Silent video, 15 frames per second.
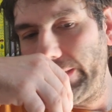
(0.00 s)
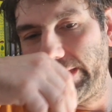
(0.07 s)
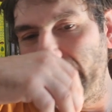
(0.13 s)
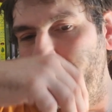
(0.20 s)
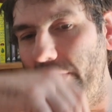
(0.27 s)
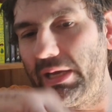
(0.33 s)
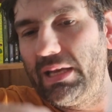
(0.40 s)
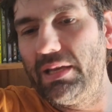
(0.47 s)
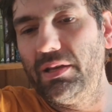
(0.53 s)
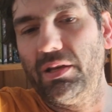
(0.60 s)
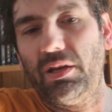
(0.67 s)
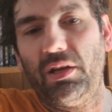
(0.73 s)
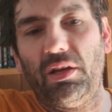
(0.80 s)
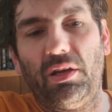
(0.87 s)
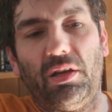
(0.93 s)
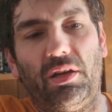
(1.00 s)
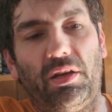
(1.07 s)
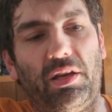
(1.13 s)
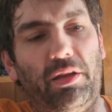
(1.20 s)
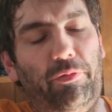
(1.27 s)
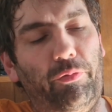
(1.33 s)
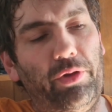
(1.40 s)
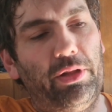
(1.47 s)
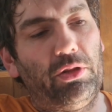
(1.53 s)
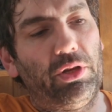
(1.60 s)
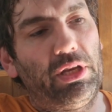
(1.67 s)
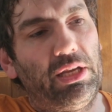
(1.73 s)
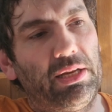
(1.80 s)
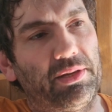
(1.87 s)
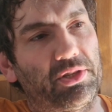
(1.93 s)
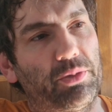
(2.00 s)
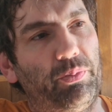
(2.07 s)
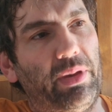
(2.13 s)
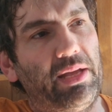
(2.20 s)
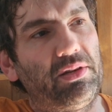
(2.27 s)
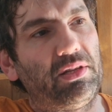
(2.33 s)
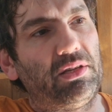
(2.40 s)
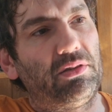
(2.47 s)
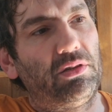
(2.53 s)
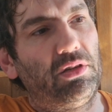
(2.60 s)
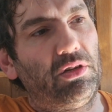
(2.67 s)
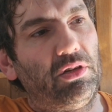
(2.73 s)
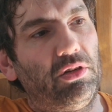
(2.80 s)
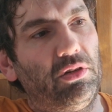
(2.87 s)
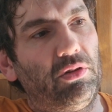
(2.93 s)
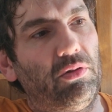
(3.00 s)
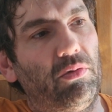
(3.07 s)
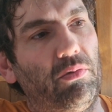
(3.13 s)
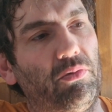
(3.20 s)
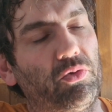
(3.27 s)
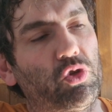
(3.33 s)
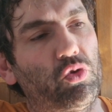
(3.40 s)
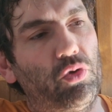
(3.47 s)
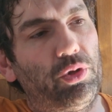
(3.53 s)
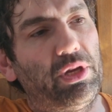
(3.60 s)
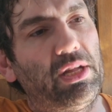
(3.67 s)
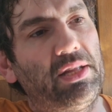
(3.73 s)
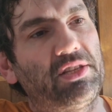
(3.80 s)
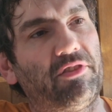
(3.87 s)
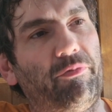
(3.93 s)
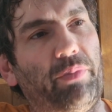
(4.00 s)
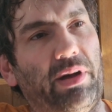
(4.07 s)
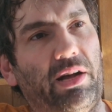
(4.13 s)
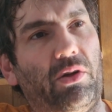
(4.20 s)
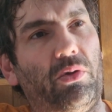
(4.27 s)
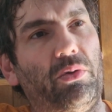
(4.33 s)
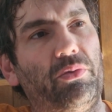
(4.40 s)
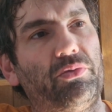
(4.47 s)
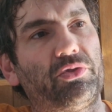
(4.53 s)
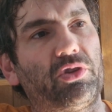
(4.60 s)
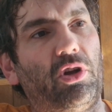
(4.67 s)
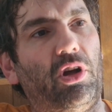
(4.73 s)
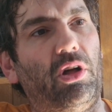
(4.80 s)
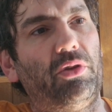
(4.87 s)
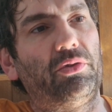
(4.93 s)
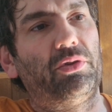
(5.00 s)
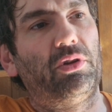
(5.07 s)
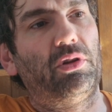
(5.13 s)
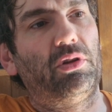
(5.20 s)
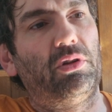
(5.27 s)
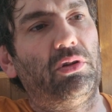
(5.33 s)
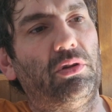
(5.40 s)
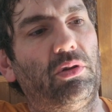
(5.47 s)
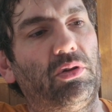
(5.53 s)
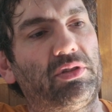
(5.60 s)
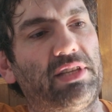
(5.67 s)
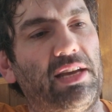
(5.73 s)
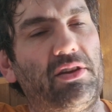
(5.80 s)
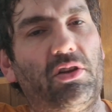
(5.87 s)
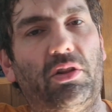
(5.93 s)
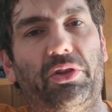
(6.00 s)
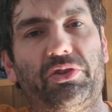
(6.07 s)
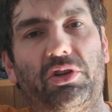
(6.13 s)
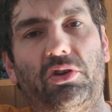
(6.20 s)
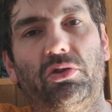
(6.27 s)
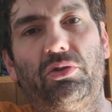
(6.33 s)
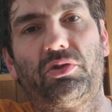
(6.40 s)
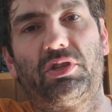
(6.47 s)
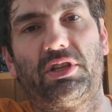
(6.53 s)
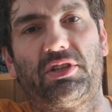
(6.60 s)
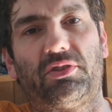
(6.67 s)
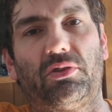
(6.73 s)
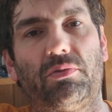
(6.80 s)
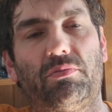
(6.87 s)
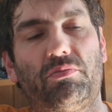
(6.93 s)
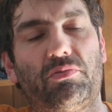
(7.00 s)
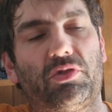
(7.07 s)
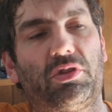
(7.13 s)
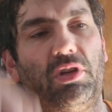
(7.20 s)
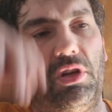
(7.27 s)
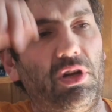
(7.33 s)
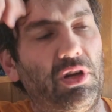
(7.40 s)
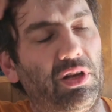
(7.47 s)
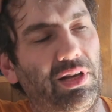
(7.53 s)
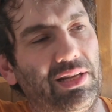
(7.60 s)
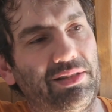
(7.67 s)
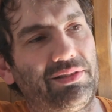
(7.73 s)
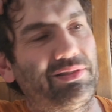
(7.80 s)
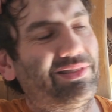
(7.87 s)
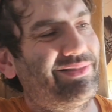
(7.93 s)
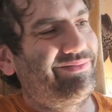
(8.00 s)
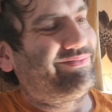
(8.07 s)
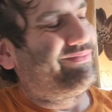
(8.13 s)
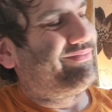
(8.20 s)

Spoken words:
to me, if we're looking at spending trillions of pounds on technological systems and